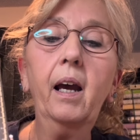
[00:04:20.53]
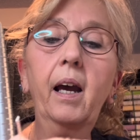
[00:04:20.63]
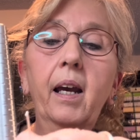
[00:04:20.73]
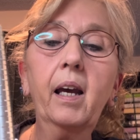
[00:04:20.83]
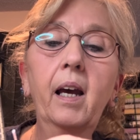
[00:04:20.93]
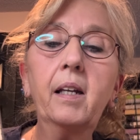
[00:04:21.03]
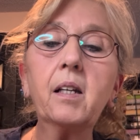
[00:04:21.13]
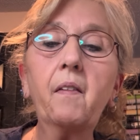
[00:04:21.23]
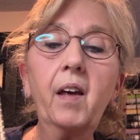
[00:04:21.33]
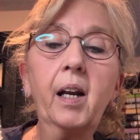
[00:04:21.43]
And
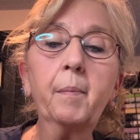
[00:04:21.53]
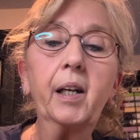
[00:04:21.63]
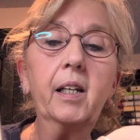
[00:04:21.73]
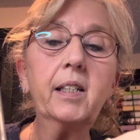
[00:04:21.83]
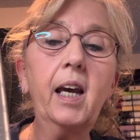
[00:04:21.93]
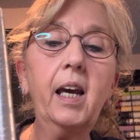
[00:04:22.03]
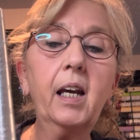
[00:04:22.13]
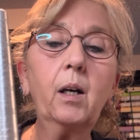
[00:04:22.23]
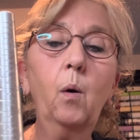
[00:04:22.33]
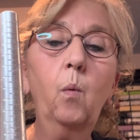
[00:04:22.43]
then I'm going to
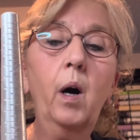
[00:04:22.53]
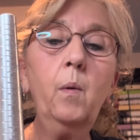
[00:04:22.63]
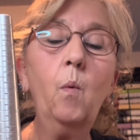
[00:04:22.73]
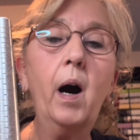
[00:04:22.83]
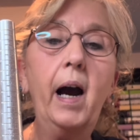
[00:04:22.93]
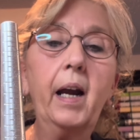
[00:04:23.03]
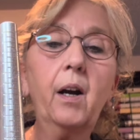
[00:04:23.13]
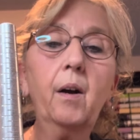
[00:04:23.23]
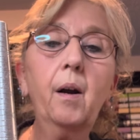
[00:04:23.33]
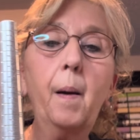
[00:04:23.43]
take one
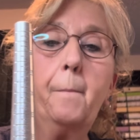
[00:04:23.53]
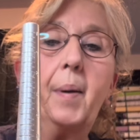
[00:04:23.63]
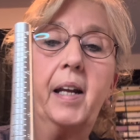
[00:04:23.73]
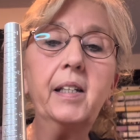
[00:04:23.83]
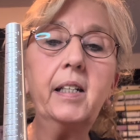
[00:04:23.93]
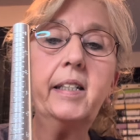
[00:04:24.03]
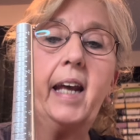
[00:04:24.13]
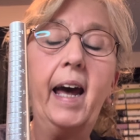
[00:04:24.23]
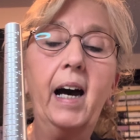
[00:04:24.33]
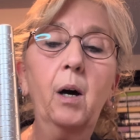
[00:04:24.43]
wire, bend it
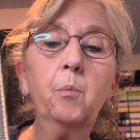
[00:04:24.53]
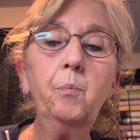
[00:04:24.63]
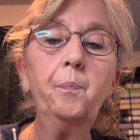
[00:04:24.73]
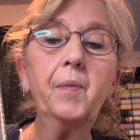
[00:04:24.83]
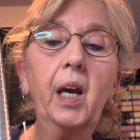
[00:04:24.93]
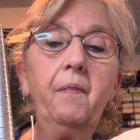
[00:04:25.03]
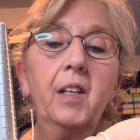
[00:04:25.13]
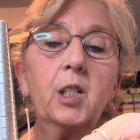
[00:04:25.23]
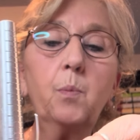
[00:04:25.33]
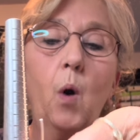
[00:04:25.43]
down, and
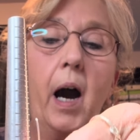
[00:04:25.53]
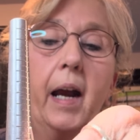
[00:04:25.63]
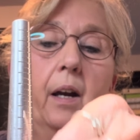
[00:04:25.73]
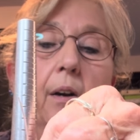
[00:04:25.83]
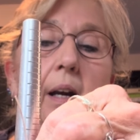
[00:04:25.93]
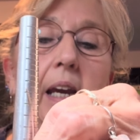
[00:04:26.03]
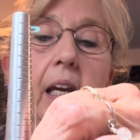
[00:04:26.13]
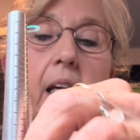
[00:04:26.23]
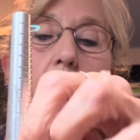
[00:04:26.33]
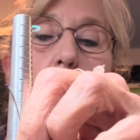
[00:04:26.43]
this wire,
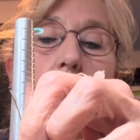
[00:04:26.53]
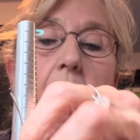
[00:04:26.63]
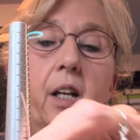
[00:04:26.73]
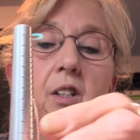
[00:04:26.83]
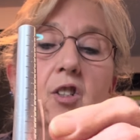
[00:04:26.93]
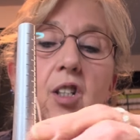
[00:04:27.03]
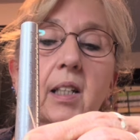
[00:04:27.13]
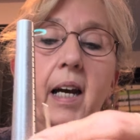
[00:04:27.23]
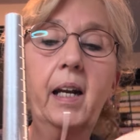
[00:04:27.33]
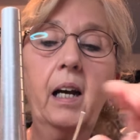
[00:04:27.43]
and we're going to just
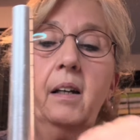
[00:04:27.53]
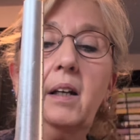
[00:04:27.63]
kind of